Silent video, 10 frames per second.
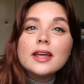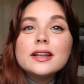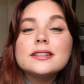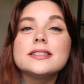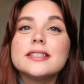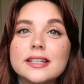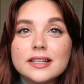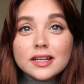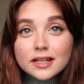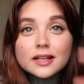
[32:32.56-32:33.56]
ahead and
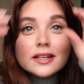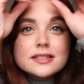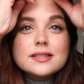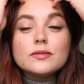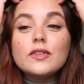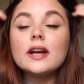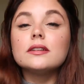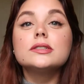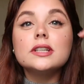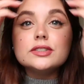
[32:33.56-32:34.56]
did some
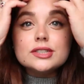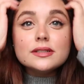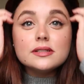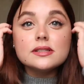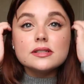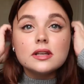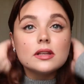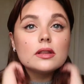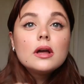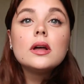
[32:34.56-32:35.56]
final touches.
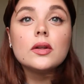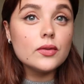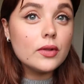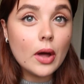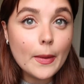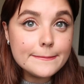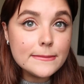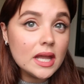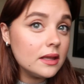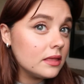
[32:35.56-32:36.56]
The
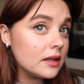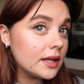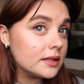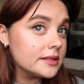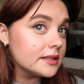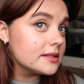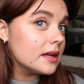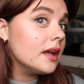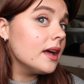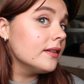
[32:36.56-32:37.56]
main thing I did is
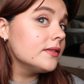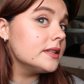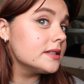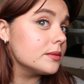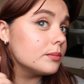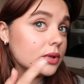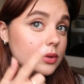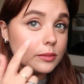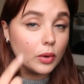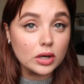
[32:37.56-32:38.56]
I have these
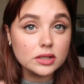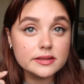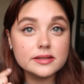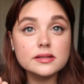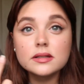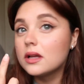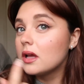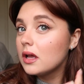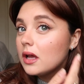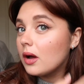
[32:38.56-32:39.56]
beauty marks
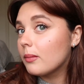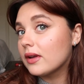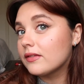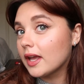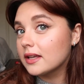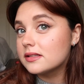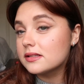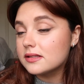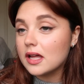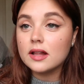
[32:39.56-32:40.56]
on my
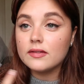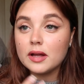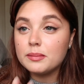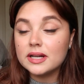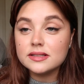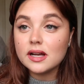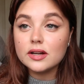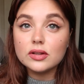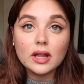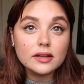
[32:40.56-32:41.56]
face that I've had my
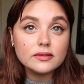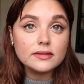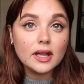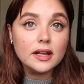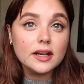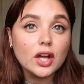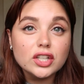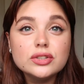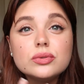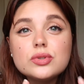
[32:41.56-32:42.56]
entire life, and I
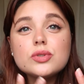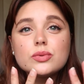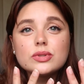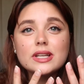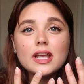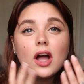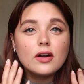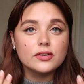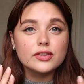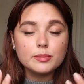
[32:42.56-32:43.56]
usually
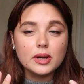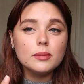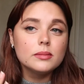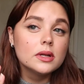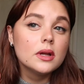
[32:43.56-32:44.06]
cover them up,